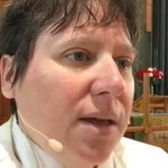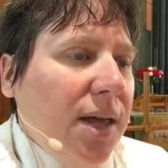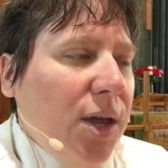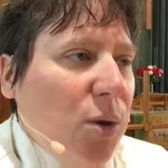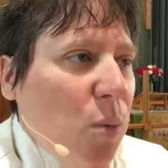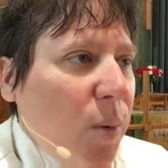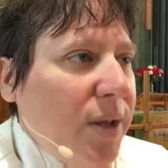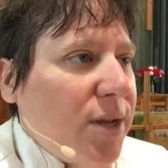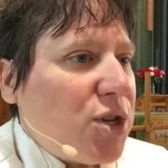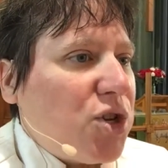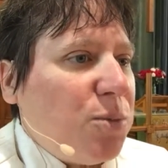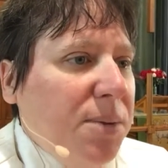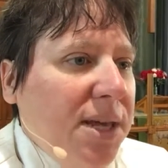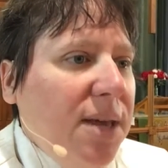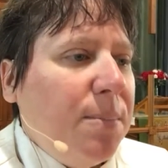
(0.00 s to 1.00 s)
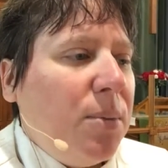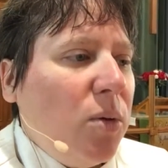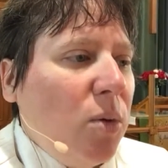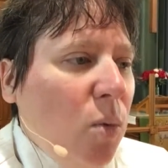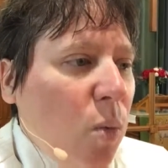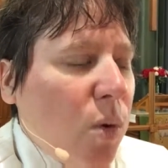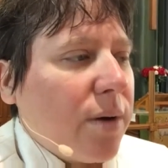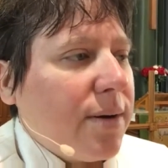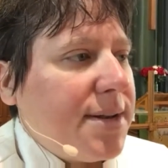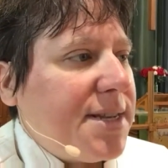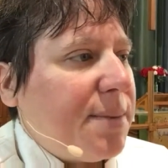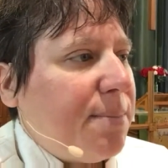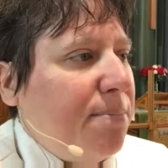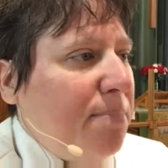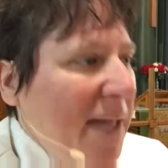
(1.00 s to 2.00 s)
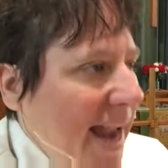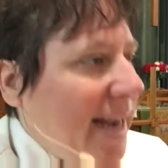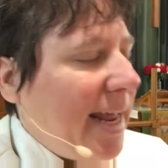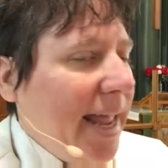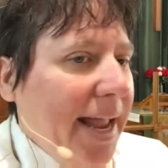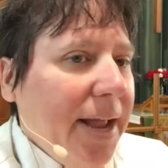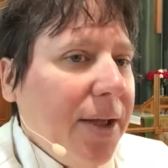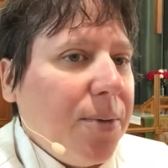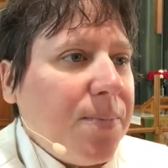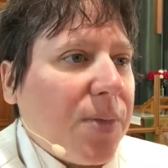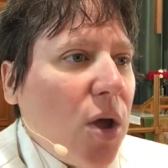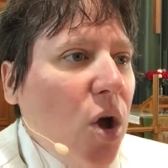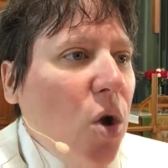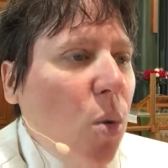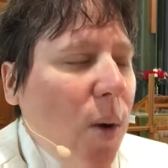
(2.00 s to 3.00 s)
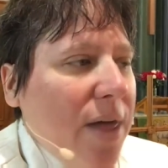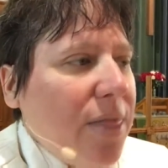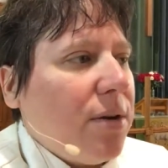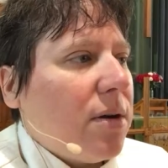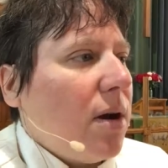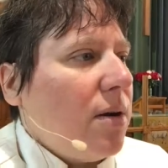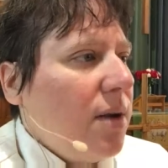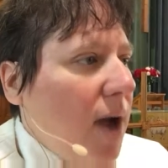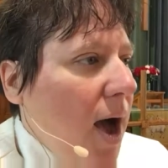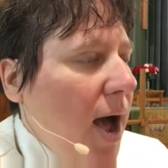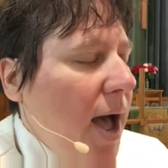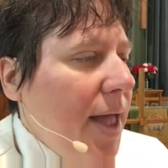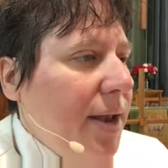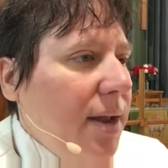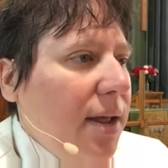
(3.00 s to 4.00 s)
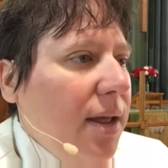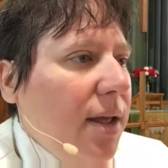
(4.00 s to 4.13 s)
in which people were debating whether or not